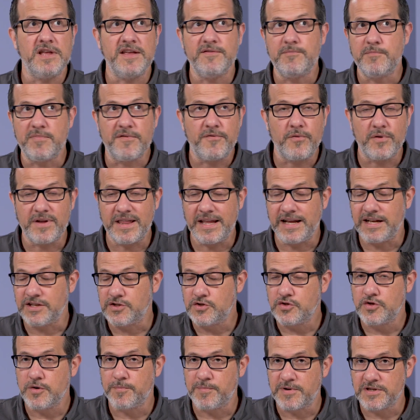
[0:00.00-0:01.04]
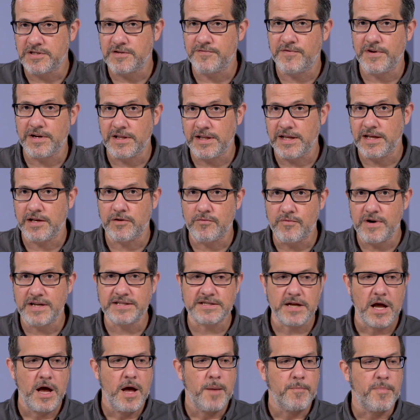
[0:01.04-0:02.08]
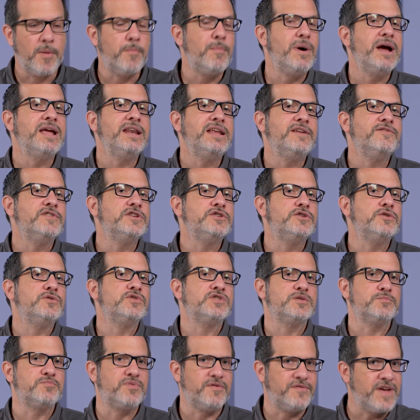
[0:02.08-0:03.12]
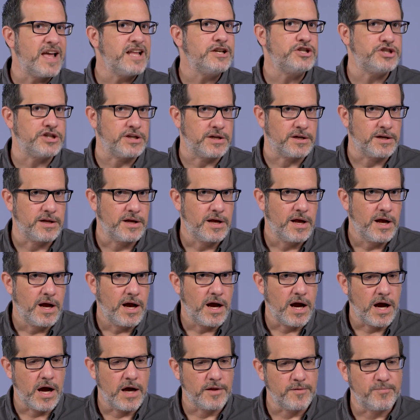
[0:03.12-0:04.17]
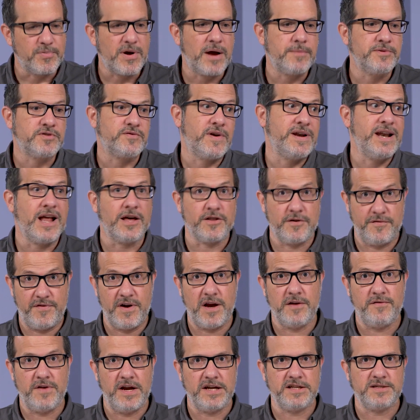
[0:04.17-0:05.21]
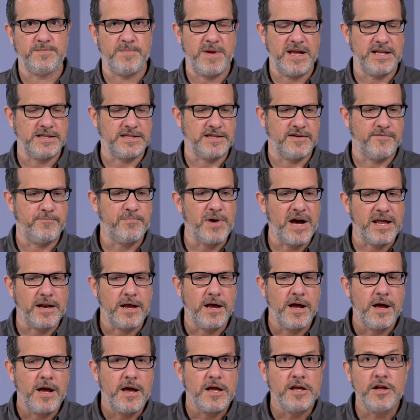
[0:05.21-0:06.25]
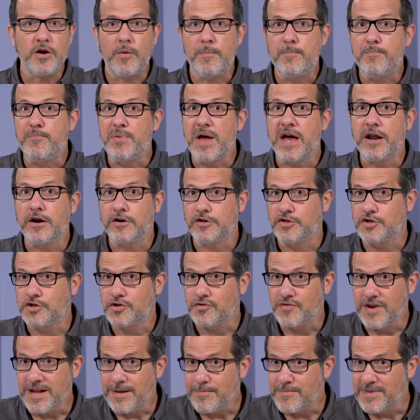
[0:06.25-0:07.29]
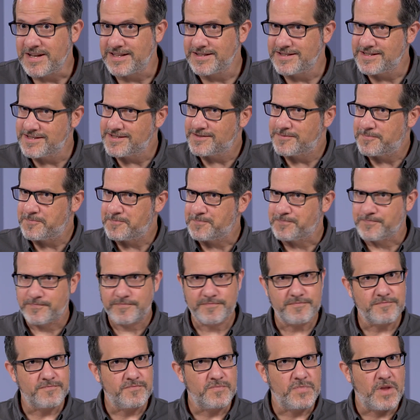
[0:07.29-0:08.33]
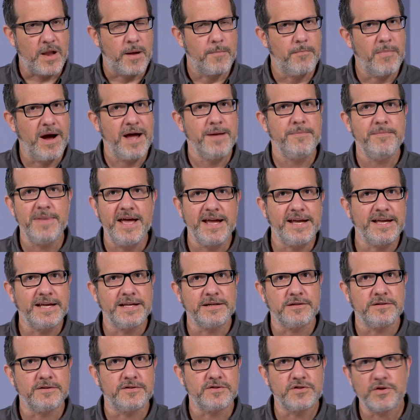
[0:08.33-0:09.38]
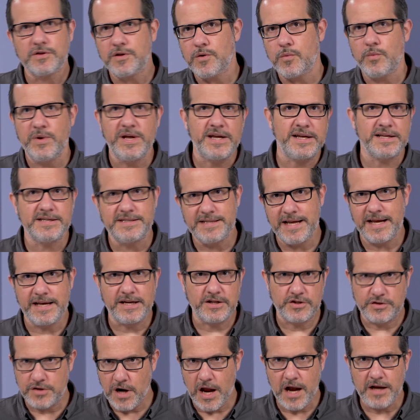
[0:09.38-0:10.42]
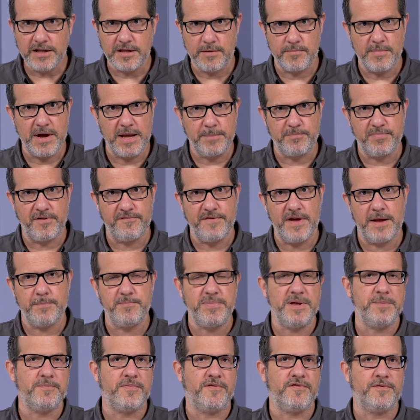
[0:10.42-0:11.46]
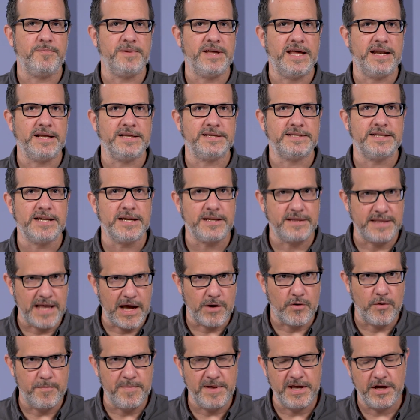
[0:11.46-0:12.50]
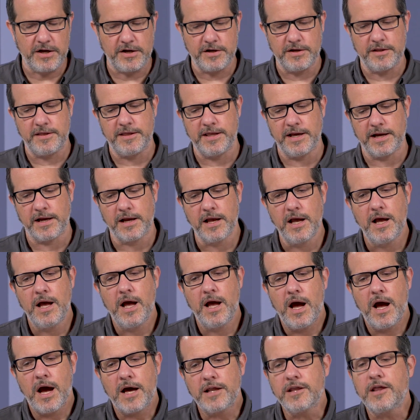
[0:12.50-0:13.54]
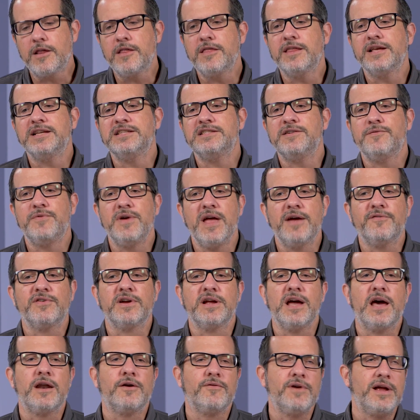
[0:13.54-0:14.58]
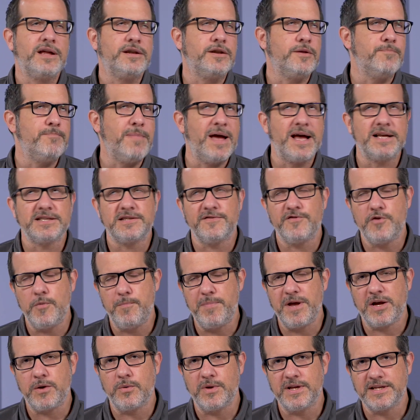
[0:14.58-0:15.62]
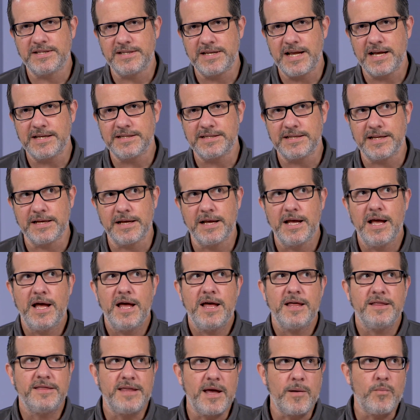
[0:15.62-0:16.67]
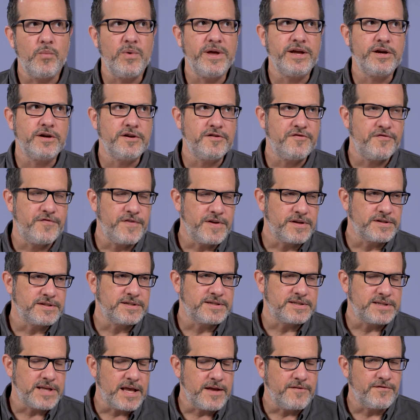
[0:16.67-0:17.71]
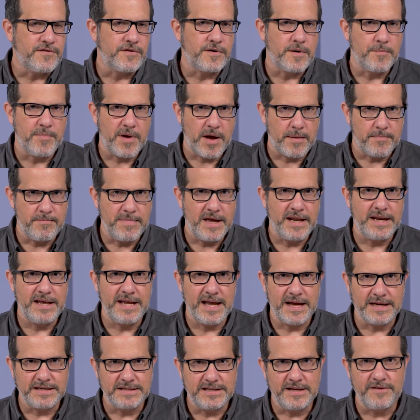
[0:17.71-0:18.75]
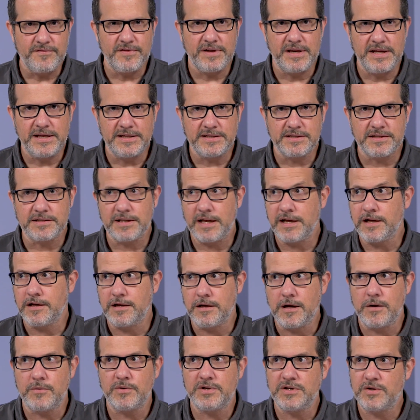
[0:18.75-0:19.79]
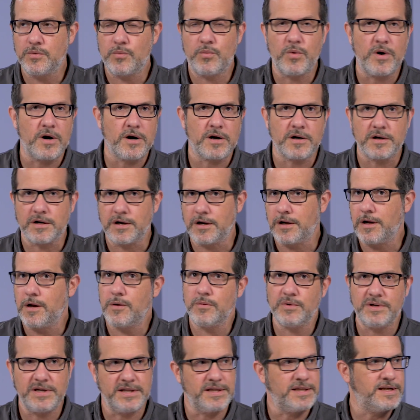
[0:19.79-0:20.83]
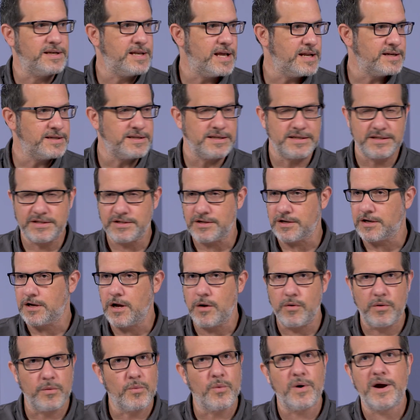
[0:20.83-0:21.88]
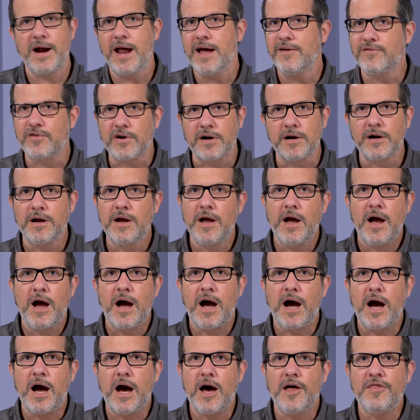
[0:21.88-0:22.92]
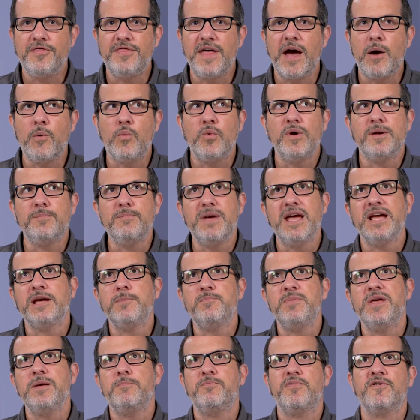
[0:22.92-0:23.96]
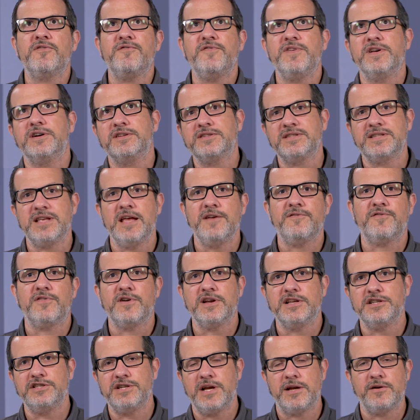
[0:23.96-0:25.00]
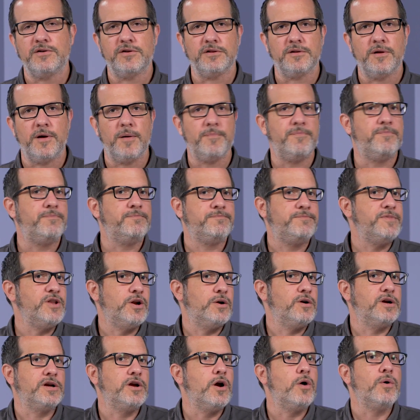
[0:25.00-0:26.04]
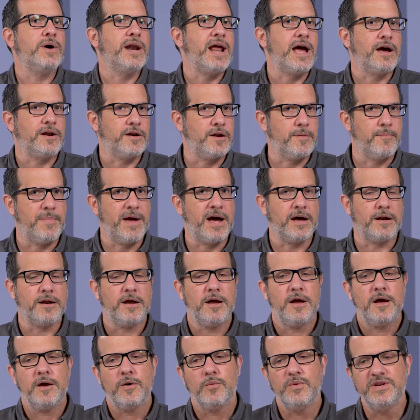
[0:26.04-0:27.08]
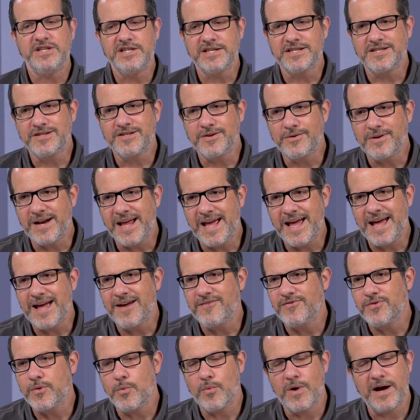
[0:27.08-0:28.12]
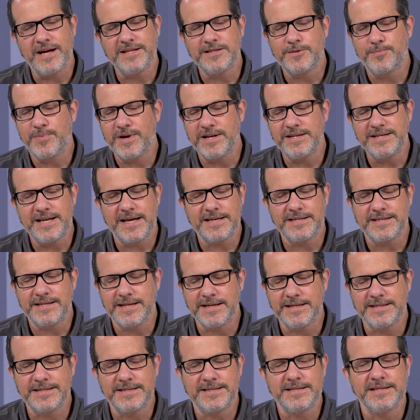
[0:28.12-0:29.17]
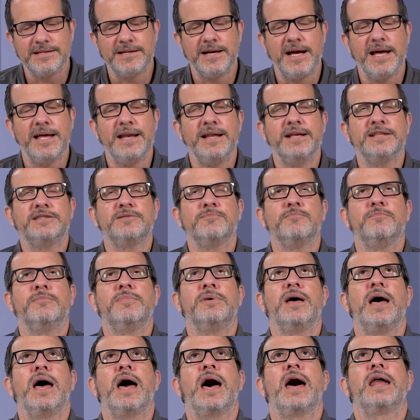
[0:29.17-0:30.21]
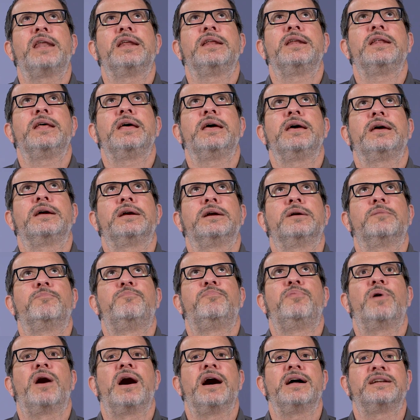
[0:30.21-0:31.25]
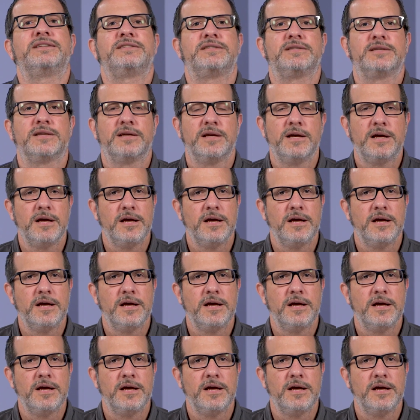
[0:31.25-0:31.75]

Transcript: even before they get super severely at risk, but might even do some prevention. Uh, the problem is right now they're very, very expensive. But you know, better treatments might make it so that we could take a drug that might prevent people from getting sick. That would be a good thing. Another thing is if we ever got around to massive ubiquitous testing, then we could feel safer about many activities like going to work or going to the dentist or going wherever uh, that would make people feel safer in general uh, you know, and going out and about. We just don't have the widespread testing still, and it's maddening. But